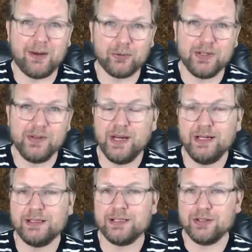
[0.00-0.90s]
every
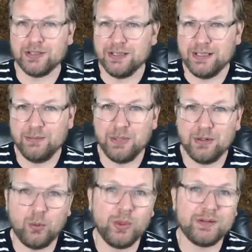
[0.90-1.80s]
day that you can
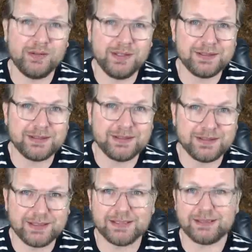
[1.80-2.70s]
email with this
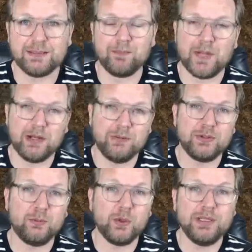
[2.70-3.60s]
system. Now,
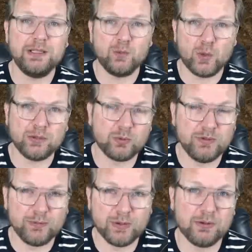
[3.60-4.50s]
if you bring in one
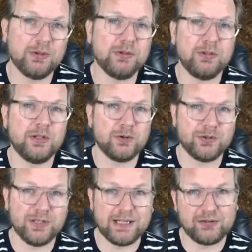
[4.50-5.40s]
referral, you're going
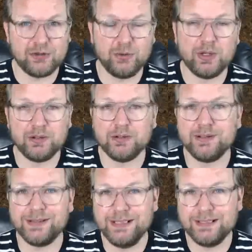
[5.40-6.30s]
to get
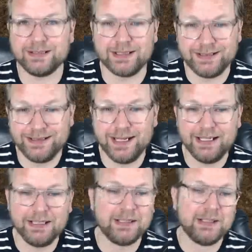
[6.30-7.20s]
200 leads a
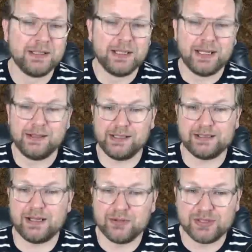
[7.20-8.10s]
day. And
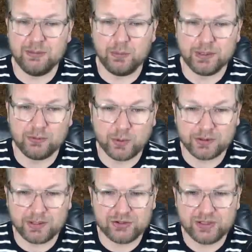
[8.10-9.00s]
that's how simple it
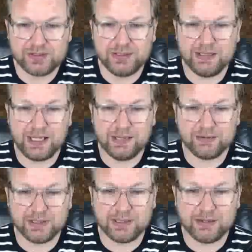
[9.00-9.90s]
works. Now, as you can see,
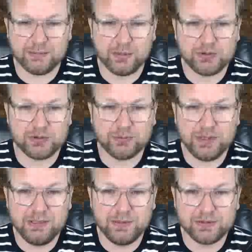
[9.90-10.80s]
I've sent out a bunch of
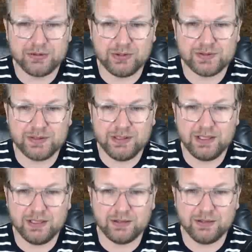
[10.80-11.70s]
emails. You can see
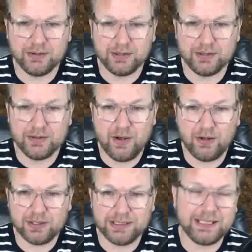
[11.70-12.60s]
here the
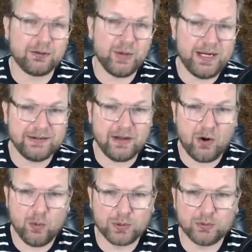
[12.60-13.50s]
click rate, the
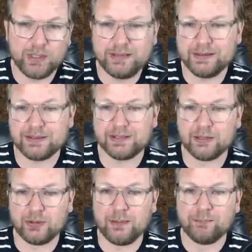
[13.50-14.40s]
open rate,
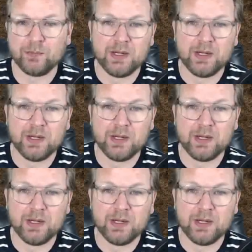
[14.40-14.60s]
etc.